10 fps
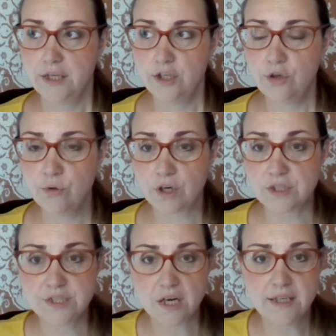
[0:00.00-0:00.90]
you
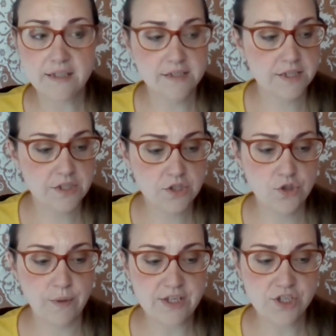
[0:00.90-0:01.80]
are stuck in this
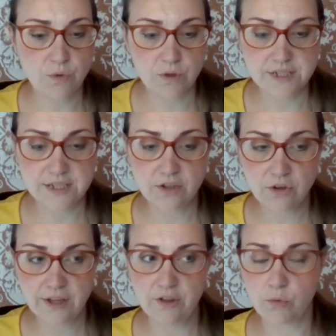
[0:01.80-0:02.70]
situation where it's
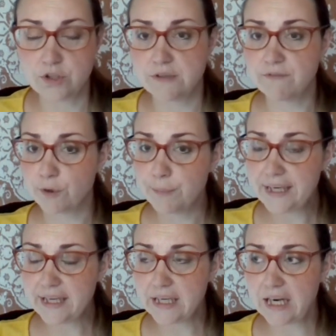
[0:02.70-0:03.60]
literally the worst. And for
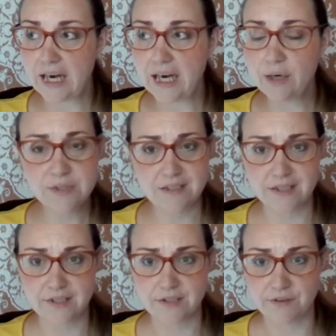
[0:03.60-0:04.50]
me, I was
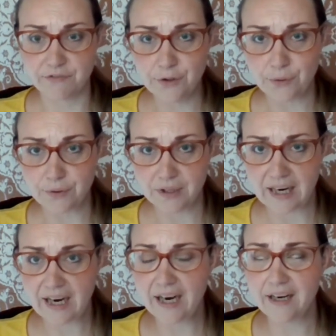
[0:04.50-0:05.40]
addicted to food.
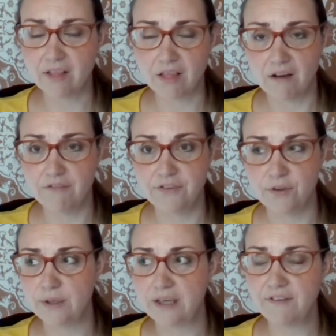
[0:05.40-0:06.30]
I love
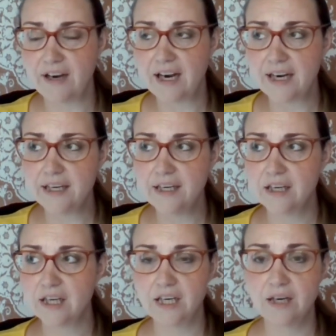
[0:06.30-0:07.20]
food. If
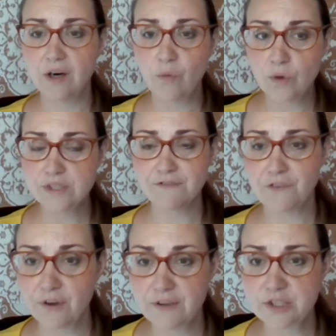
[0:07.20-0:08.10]
I
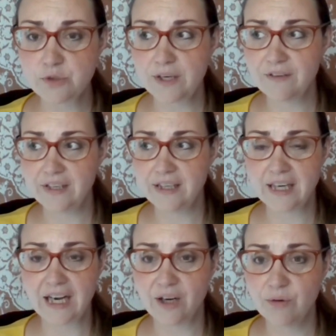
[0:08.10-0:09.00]
wasn't following this way of
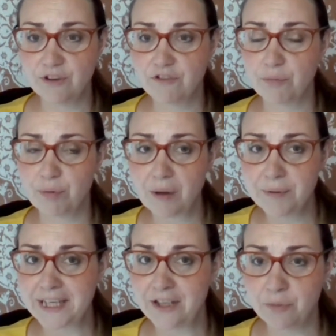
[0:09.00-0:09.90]
eating, I would have
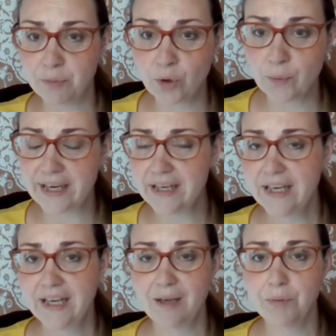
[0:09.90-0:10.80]
probably gained more weight
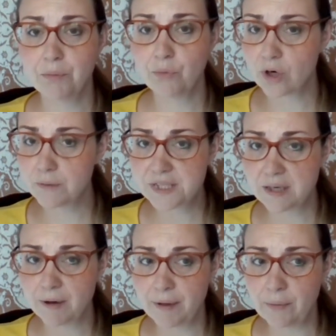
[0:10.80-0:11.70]
and been more
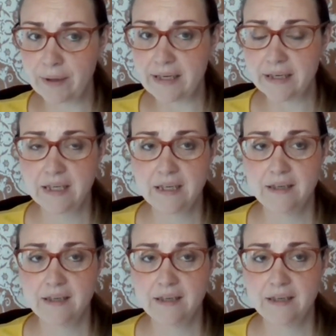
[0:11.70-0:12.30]
upset about my weight.